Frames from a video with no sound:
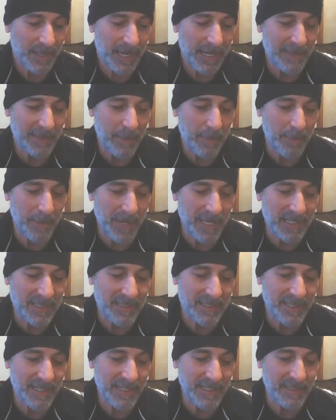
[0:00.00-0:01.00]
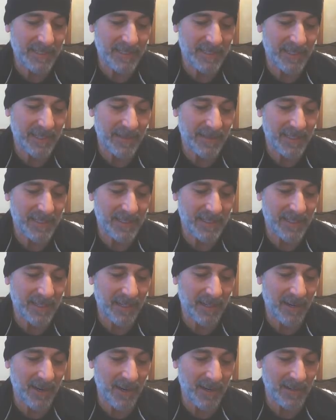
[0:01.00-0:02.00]
and the best seats in the
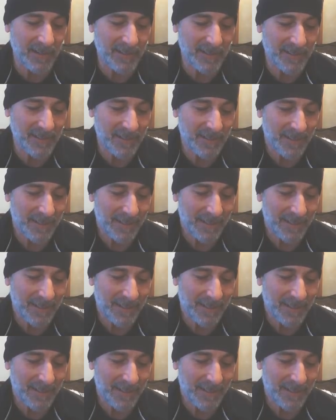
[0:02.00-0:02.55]
synagogues,